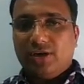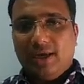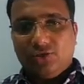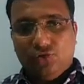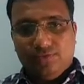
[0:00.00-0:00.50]
have
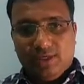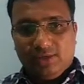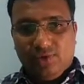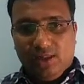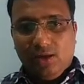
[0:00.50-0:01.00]
a virtual
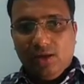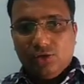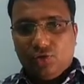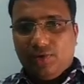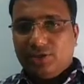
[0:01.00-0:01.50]
classrooms
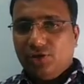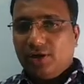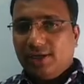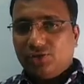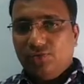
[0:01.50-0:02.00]
as well.
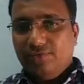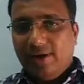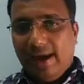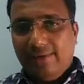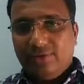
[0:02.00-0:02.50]
So virtual
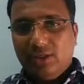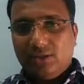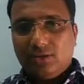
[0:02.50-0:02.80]
classroom will